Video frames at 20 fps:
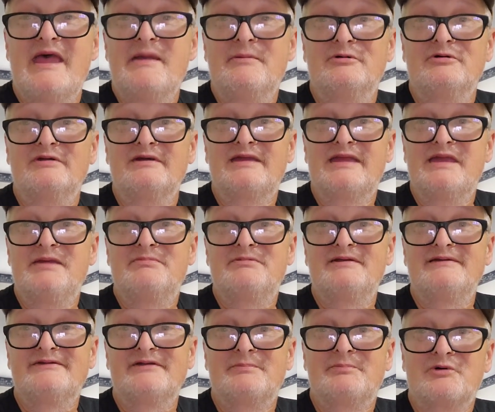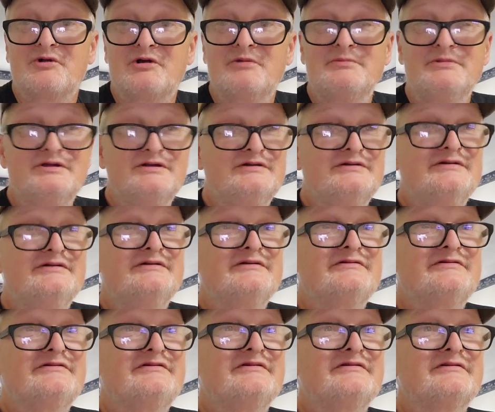able to keep this apartment,
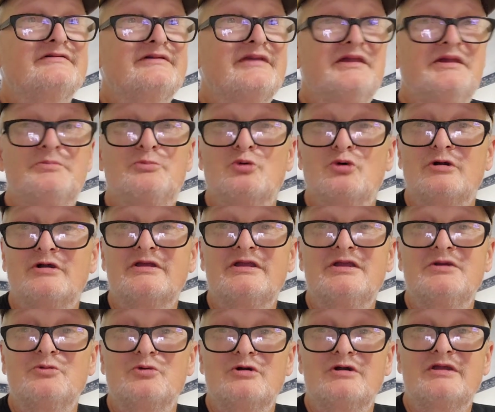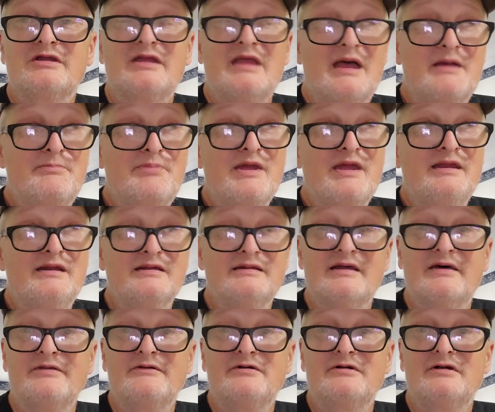is just keep working. I paid
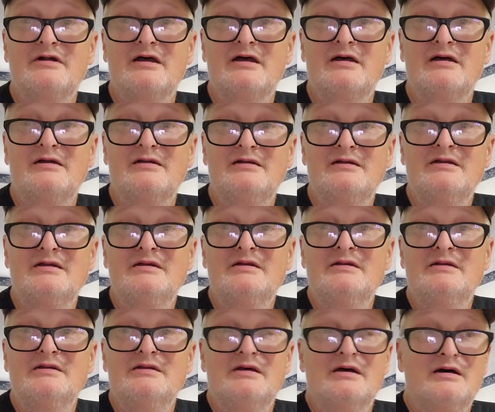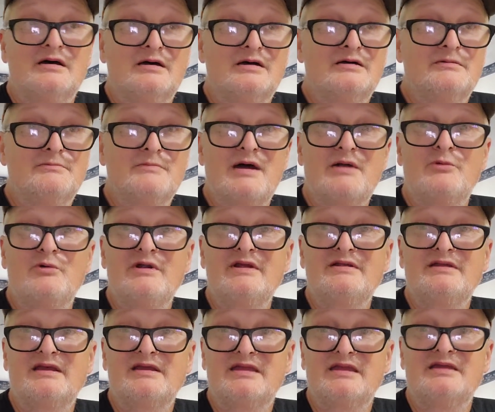another my
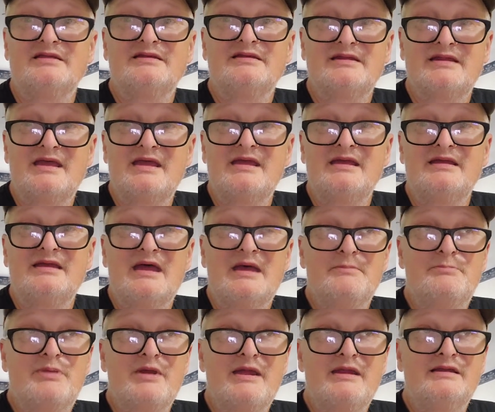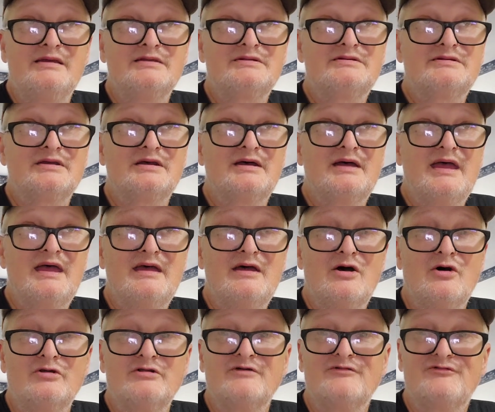rent again today. I paid it
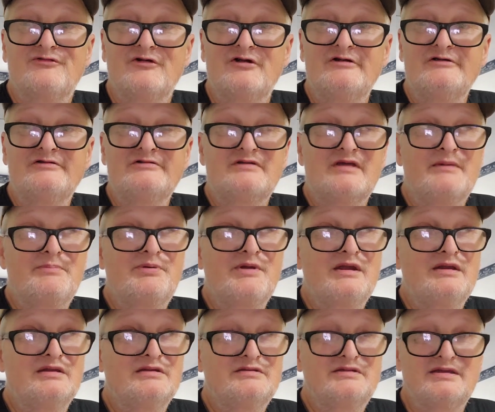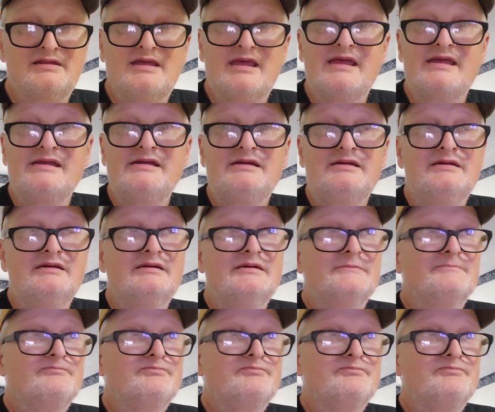on the 1st. I paid it today.